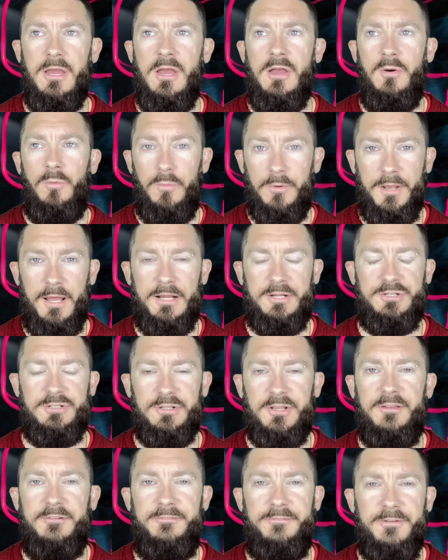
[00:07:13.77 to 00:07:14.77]
would
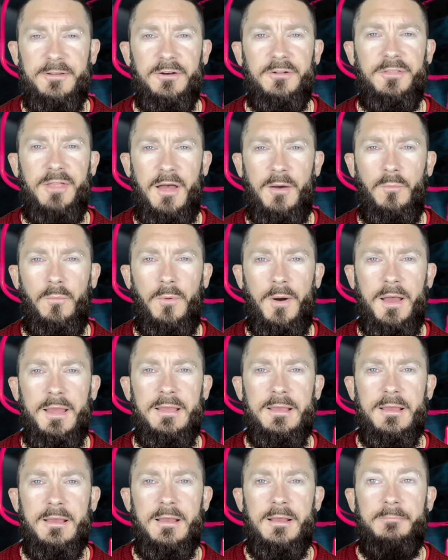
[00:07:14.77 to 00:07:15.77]
actually feel that
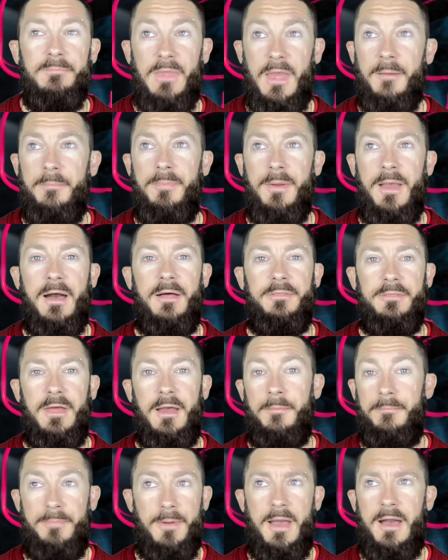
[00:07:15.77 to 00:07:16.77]
way
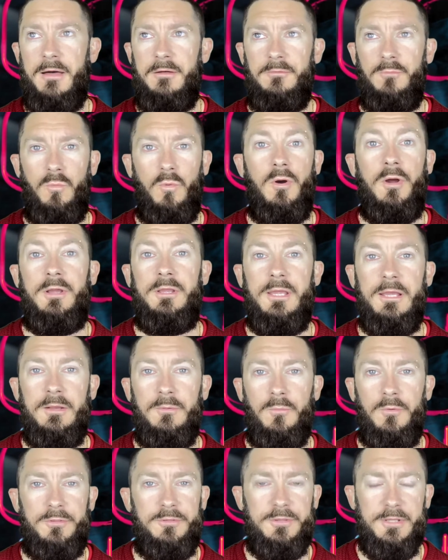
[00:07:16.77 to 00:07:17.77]
about working
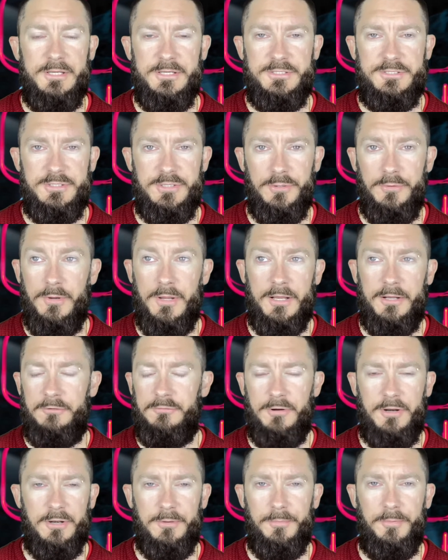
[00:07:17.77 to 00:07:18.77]
with these two
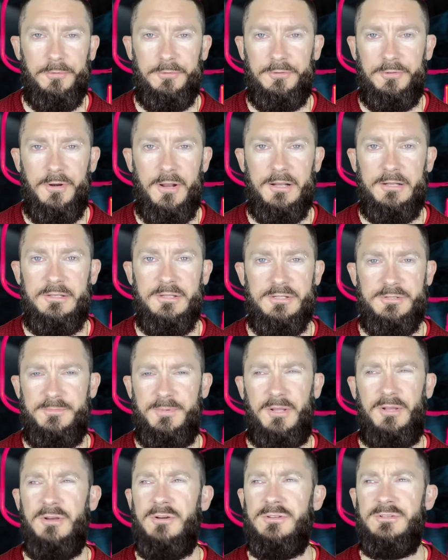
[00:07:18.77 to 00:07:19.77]
incredible directors,
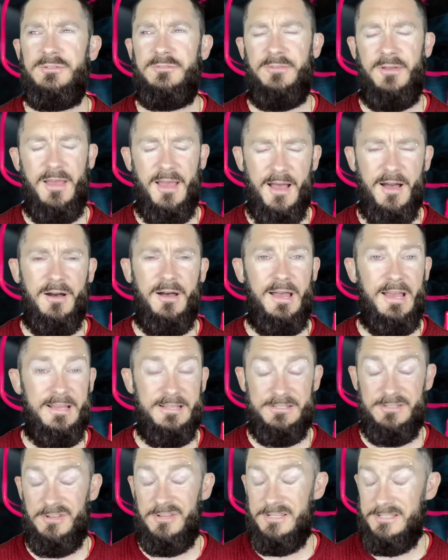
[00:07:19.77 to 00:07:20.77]
because of how,
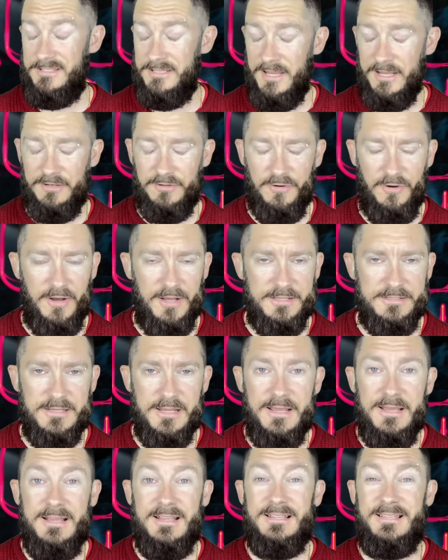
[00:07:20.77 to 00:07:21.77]
as I said, guys,
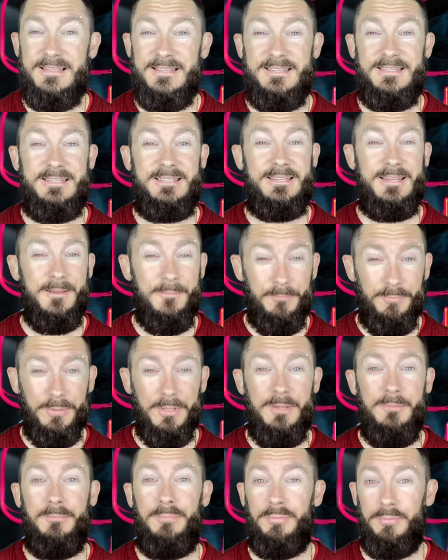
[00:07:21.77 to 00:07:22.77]

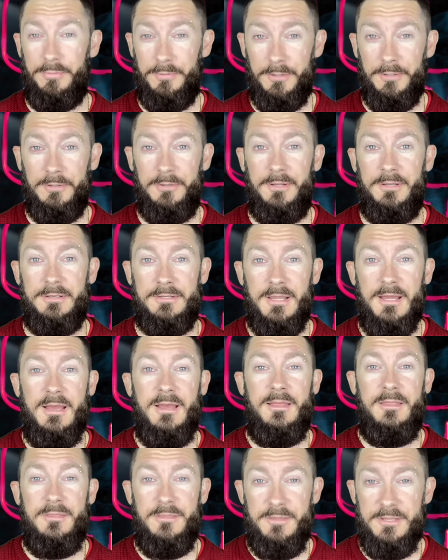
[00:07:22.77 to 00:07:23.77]
simply brilliant
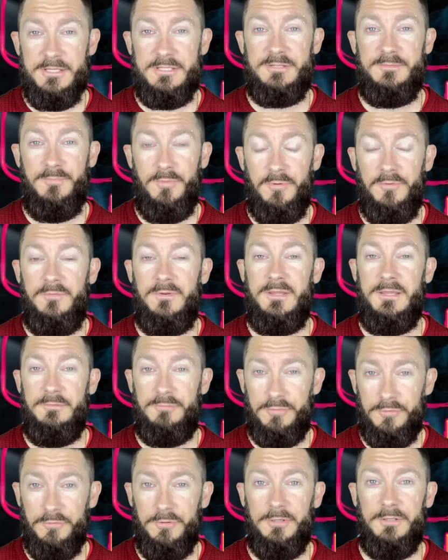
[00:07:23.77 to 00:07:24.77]
this movie
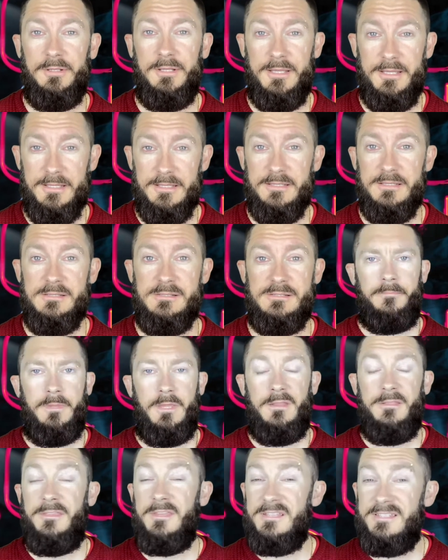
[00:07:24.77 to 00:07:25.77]
truly is.
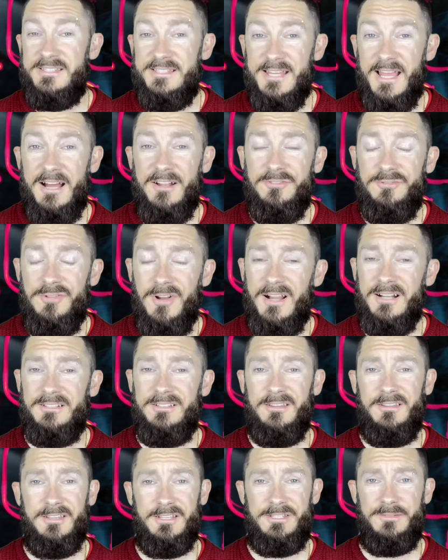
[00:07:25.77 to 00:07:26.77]
The soundtrack
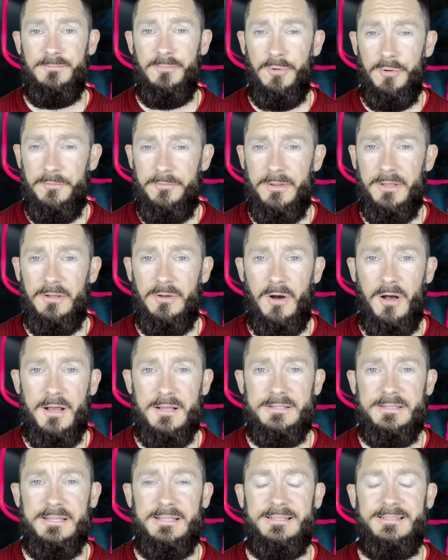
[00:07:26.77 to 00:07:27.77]
to this movie,
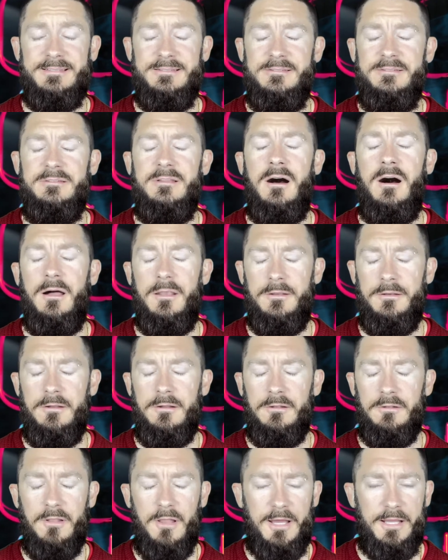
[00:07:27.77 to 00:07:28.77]
guys, is none
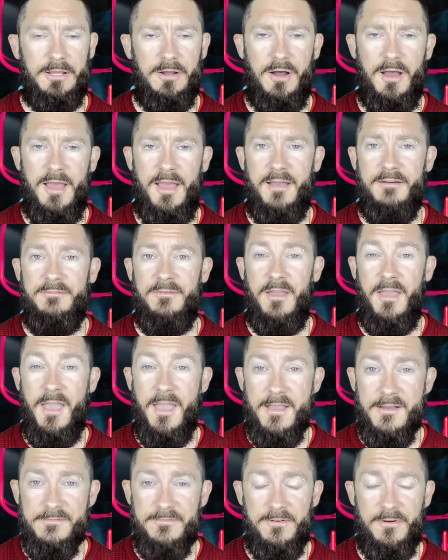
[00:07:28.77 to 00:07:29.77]
like I have
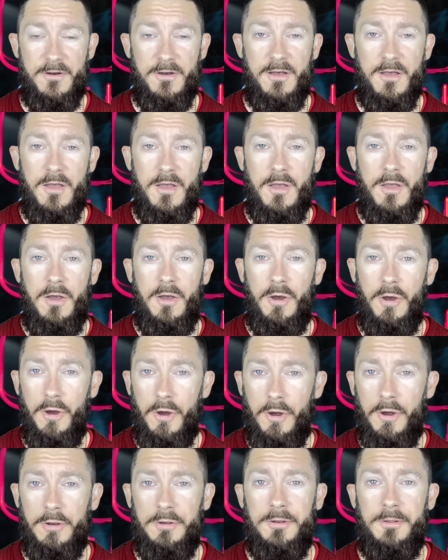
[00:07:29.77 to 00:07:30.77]
ever
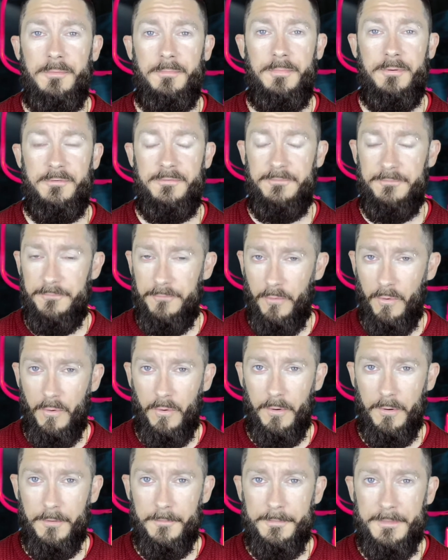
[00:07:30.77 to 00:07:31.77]
heard
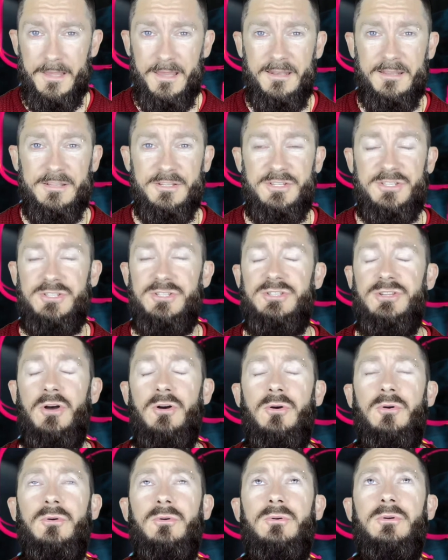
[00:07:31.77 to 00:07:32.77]
before. It is
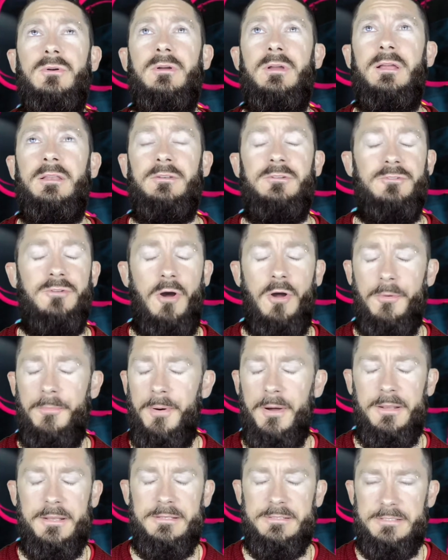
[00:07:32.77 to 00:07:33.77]
so, no
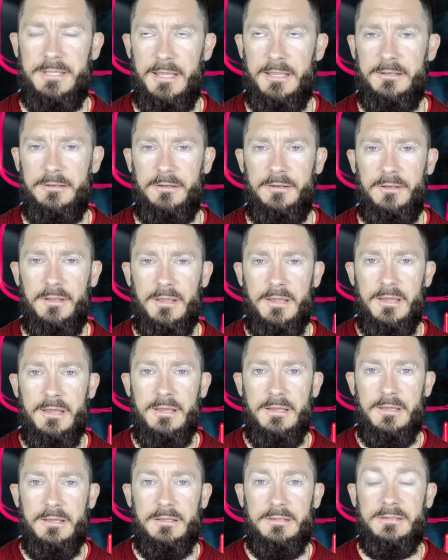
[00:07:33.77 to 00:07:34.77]
pun intended,
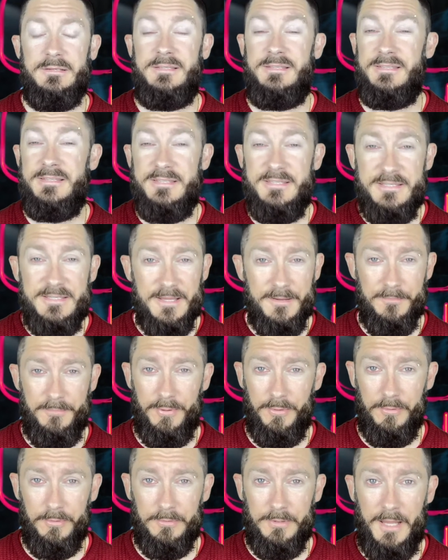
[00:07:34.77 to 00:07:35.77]

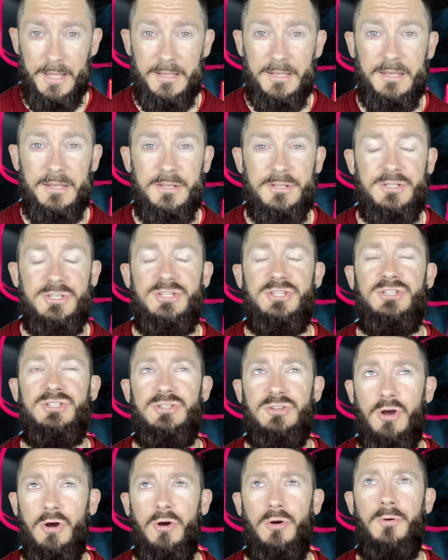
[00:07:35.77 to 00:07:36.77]
simple, and it is
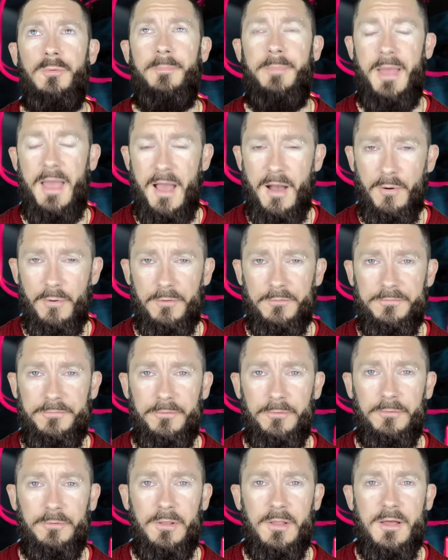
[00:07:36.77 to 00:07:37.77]
so
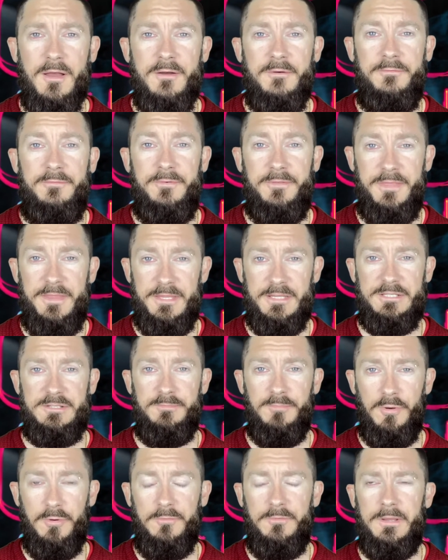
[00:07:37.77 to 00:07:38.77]
powerful for this
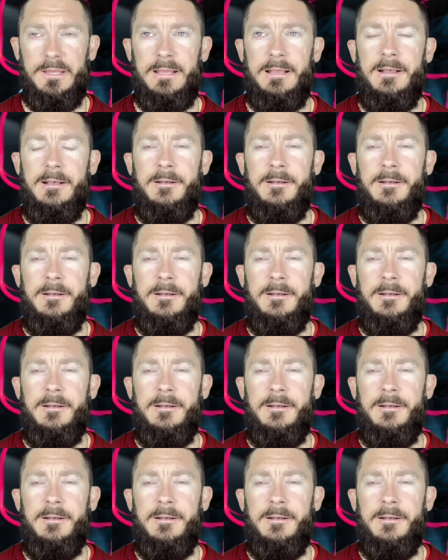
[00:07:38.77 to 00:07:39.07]
movie.